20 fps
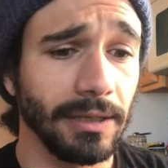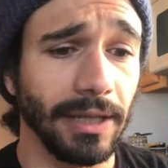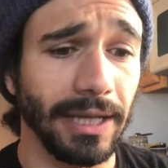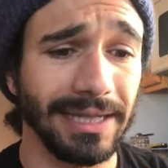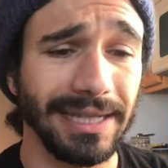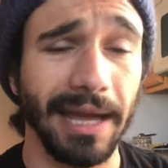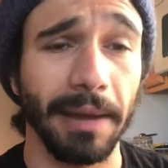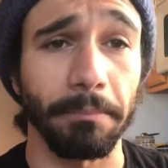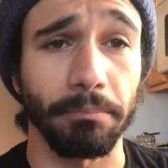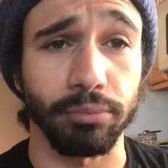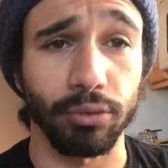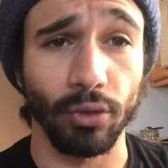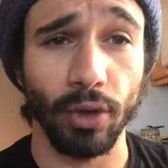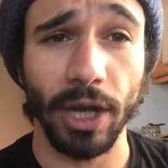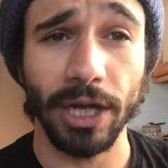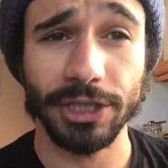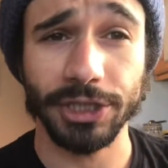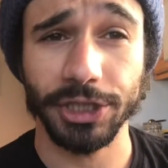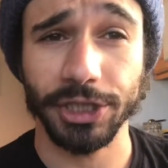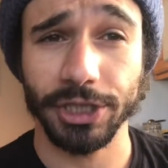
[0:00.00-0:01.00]
like that
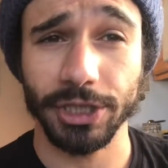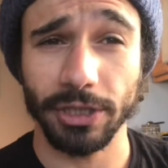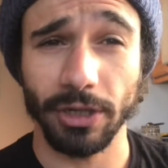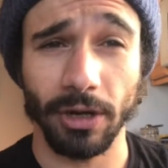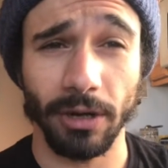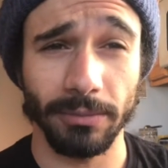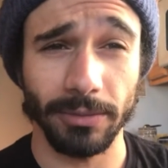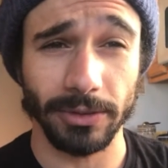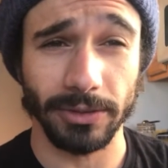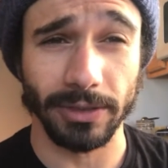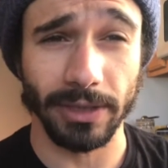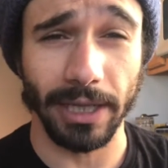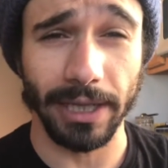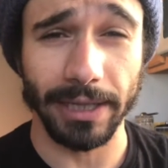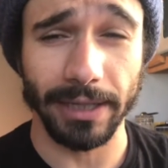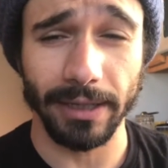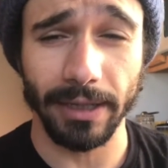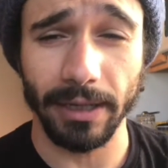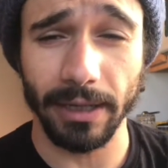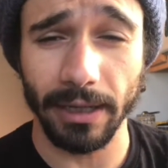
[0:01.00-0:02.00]
brushed, almost
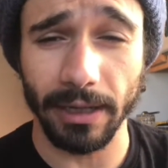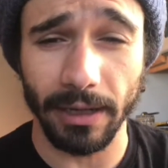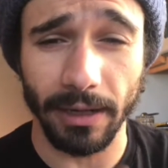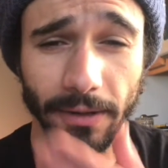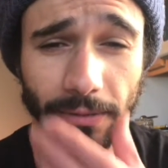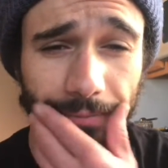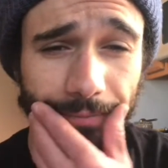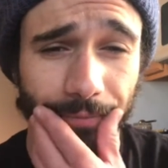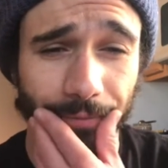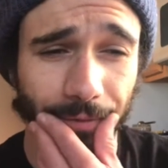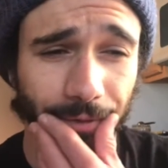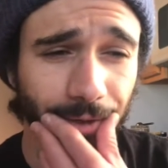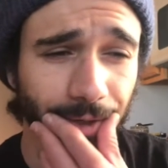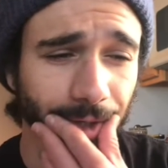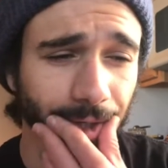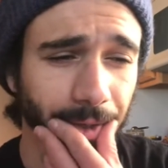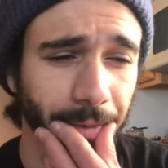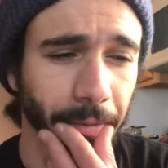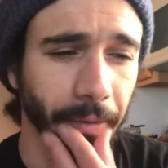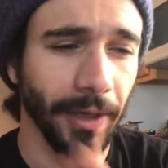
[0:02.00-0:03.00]
like uh,
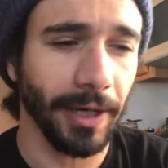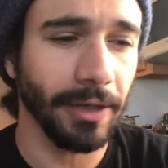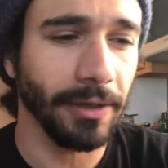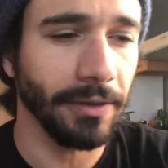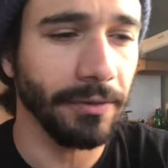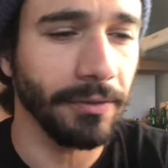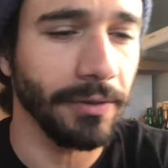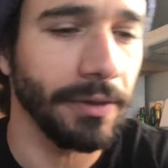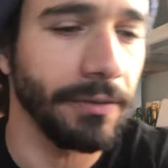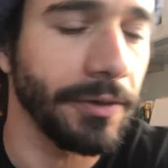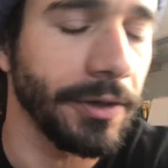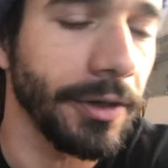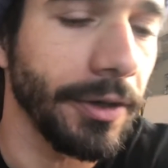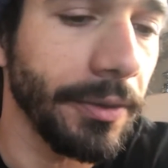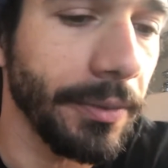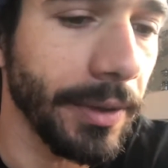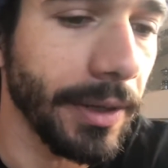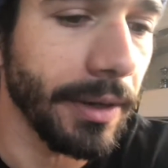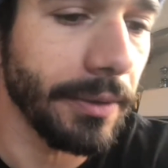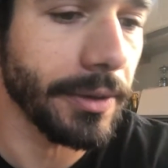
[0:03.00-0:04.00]
oh, I don't even
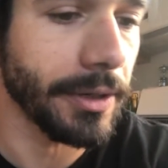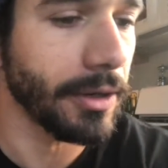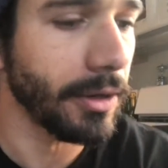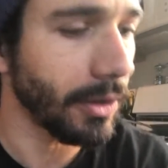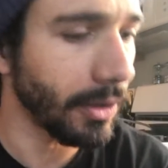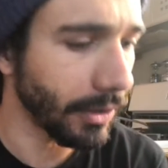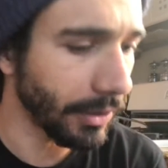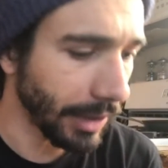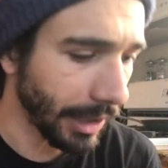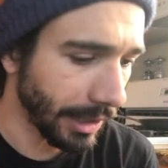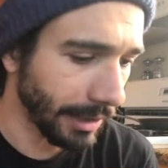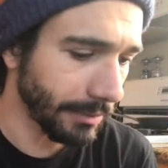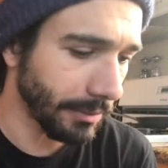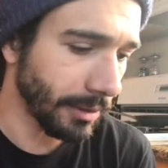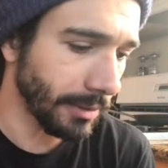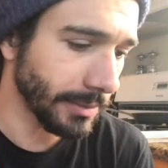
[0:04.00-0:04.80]
know what I would call that.